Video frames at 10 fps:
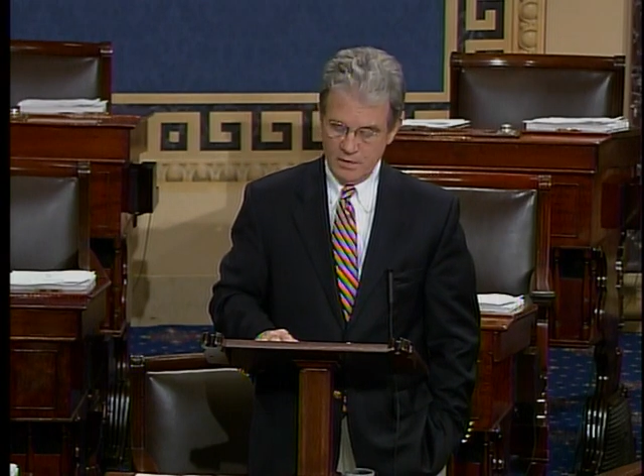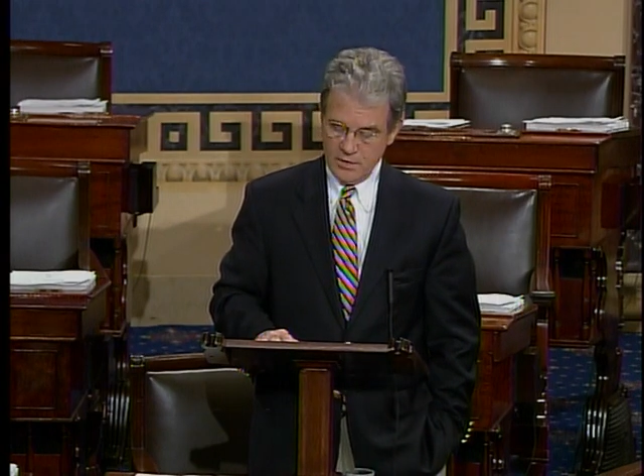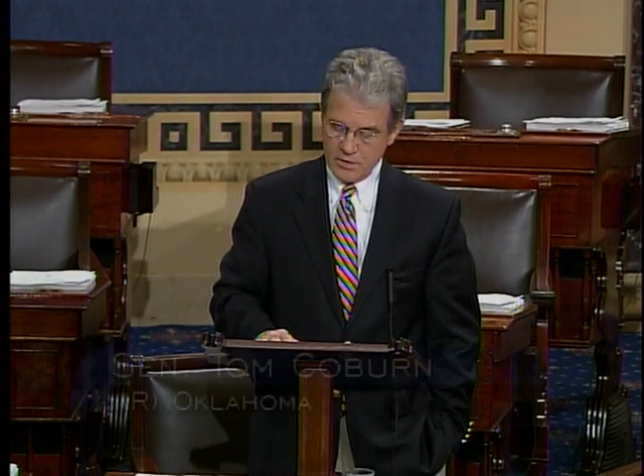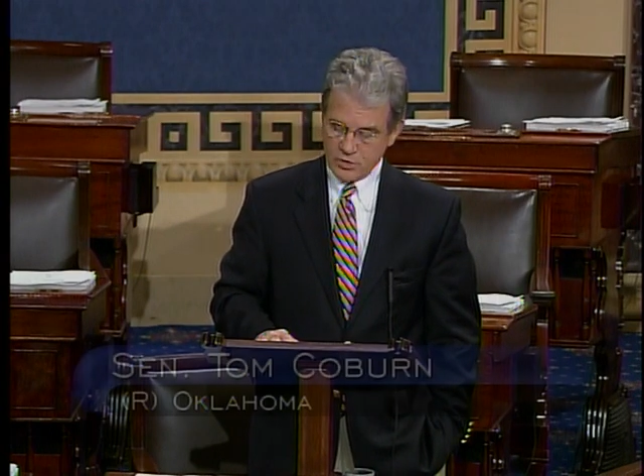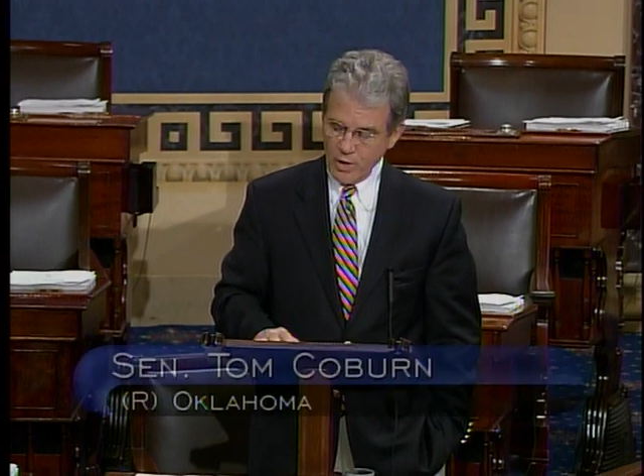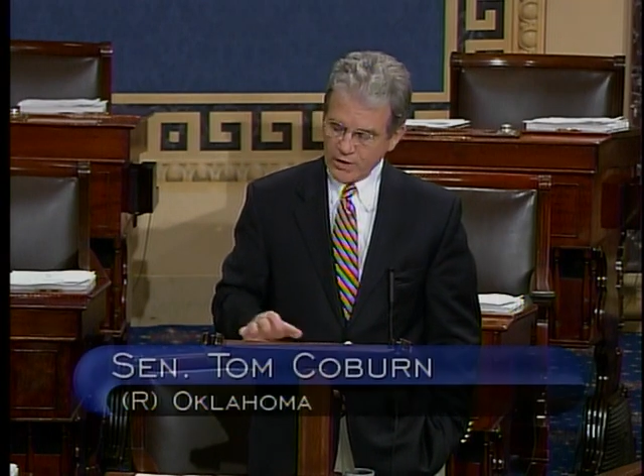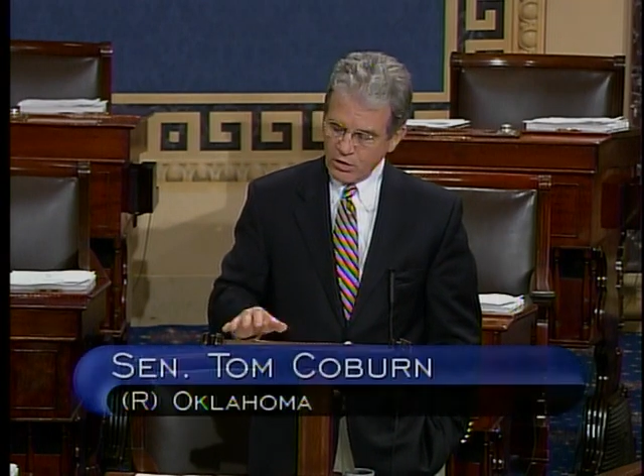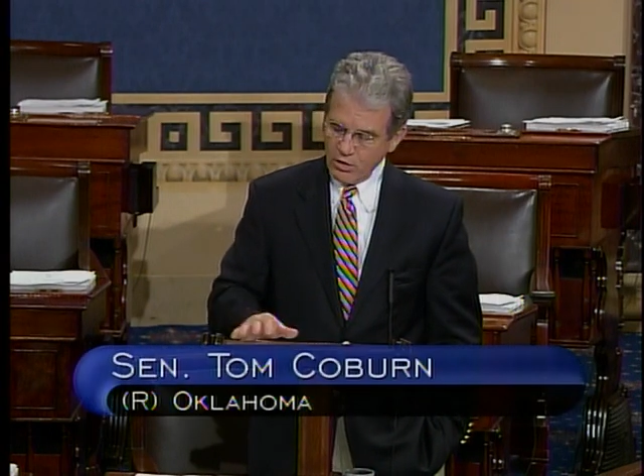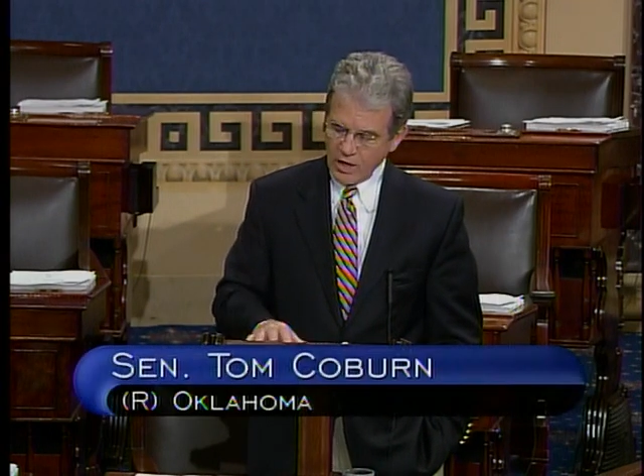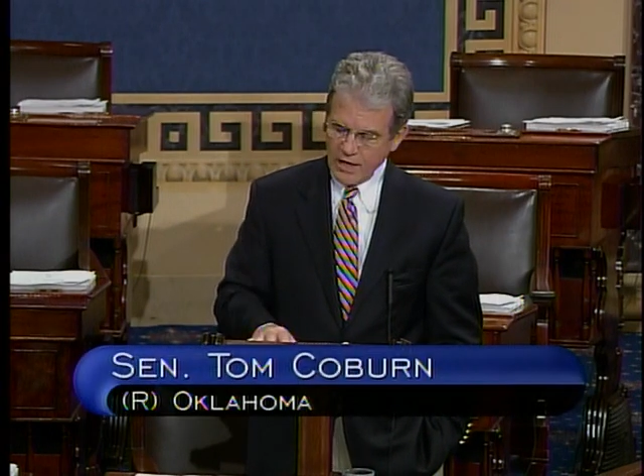So I
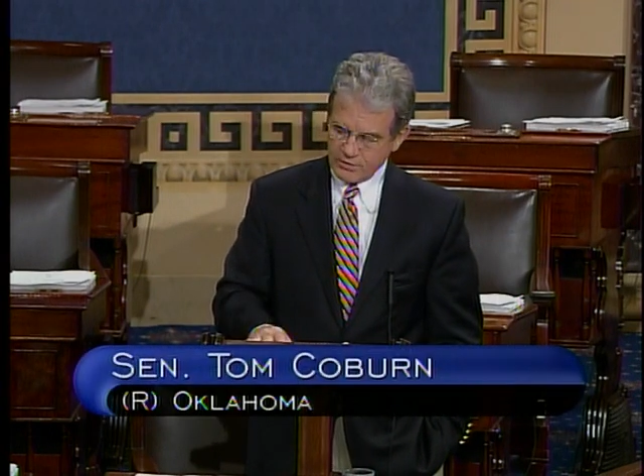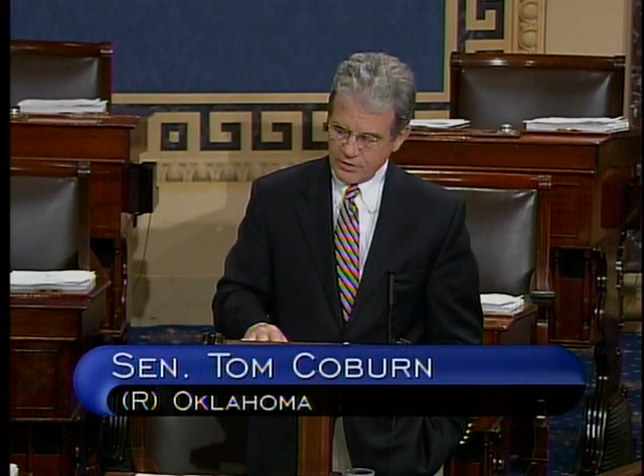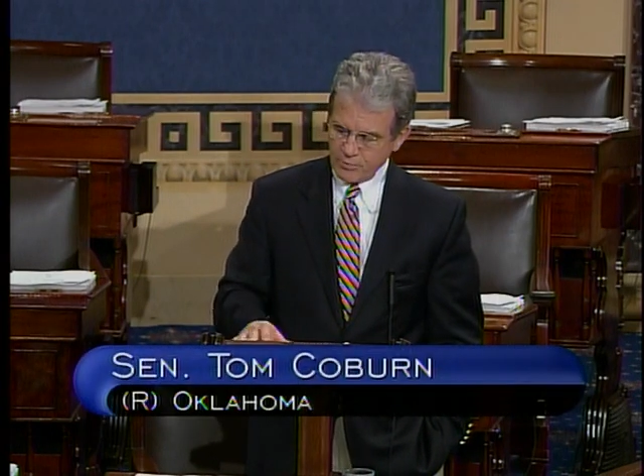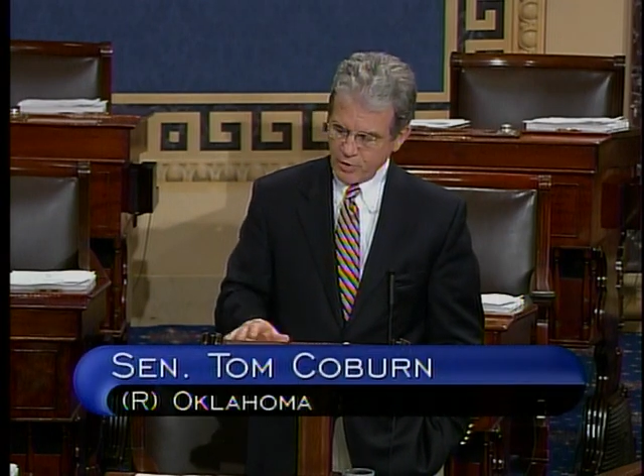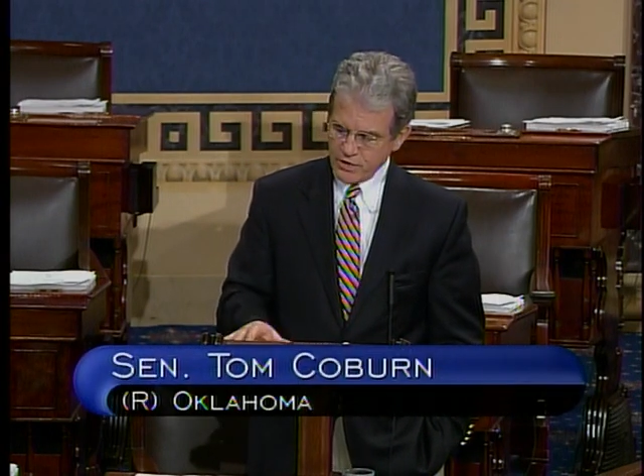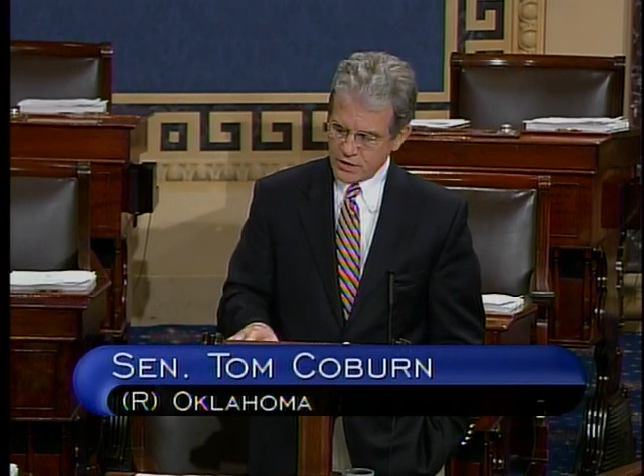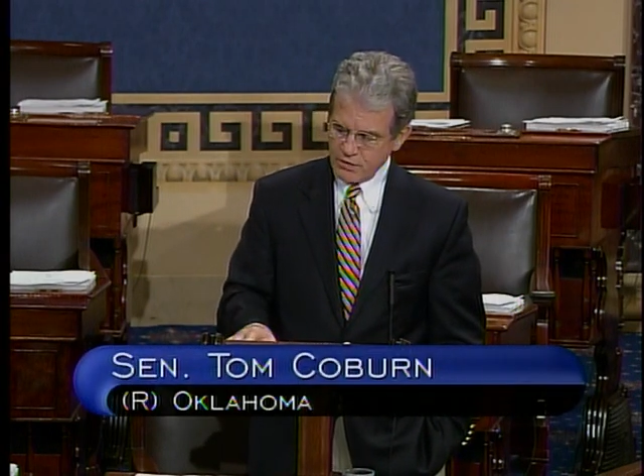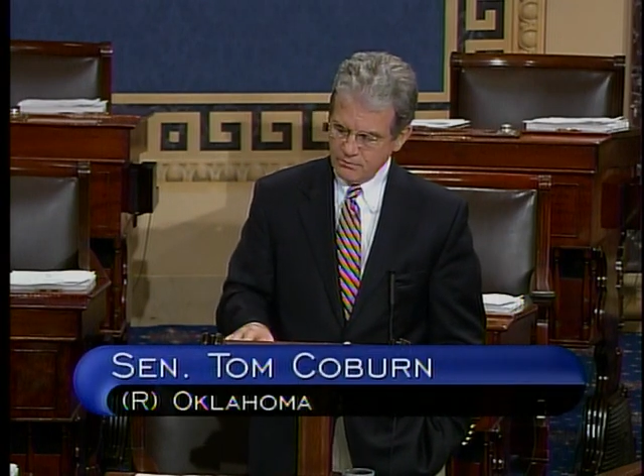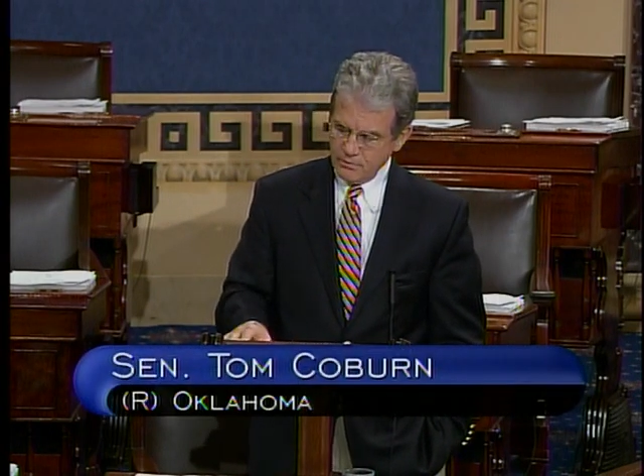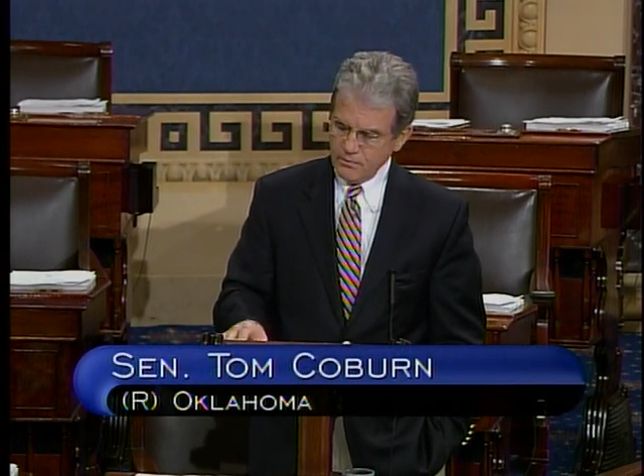call out to the
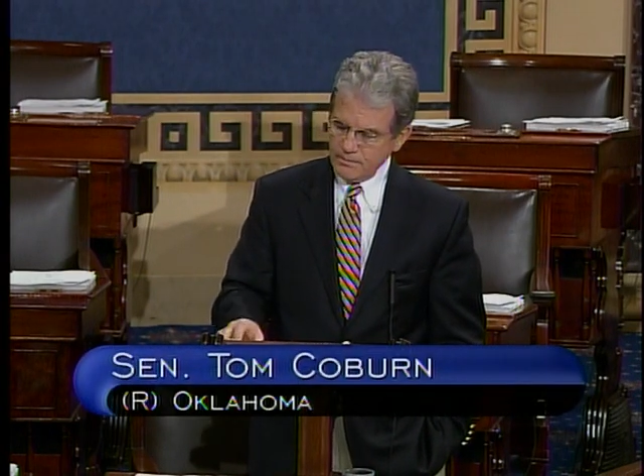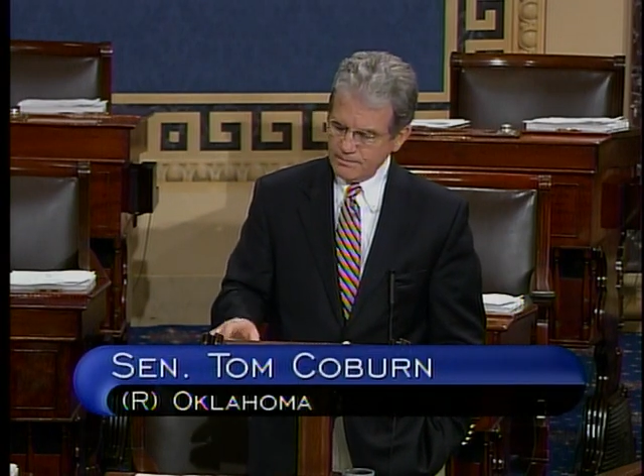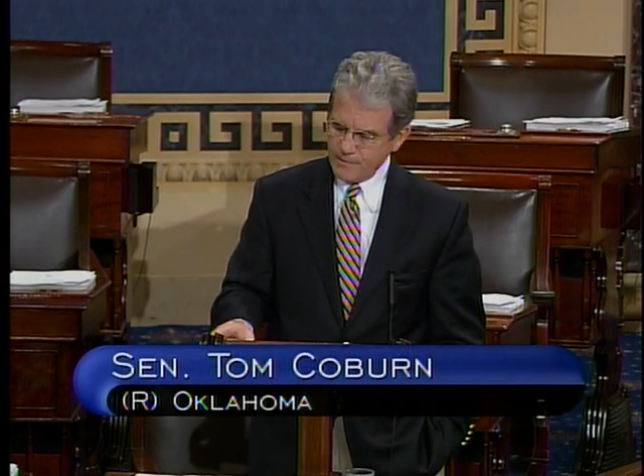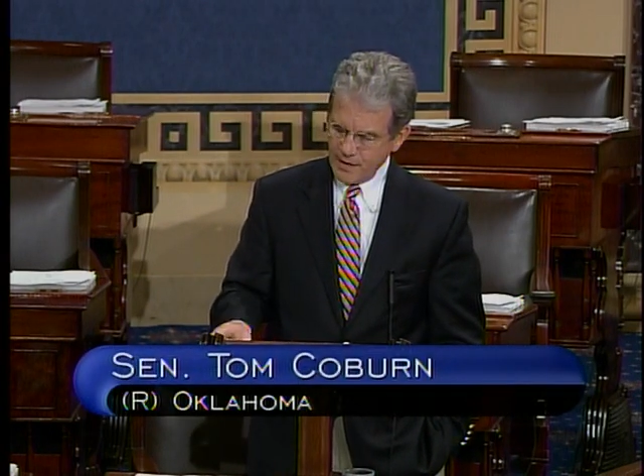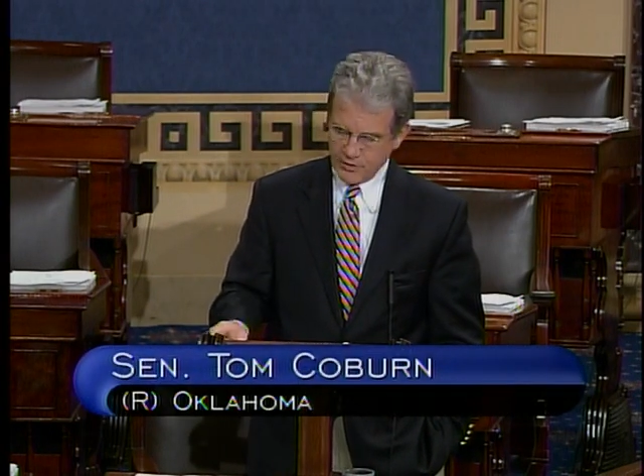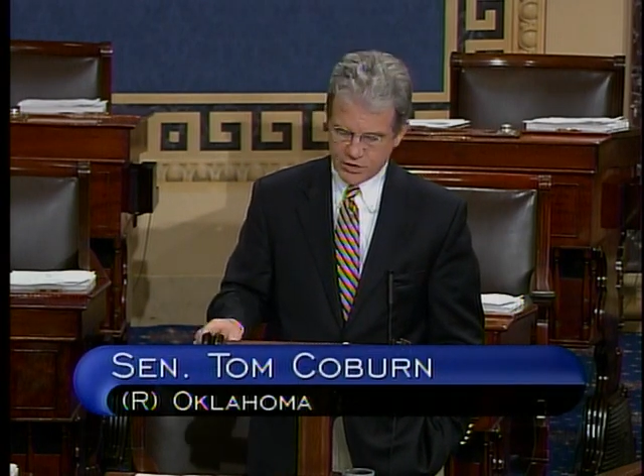President and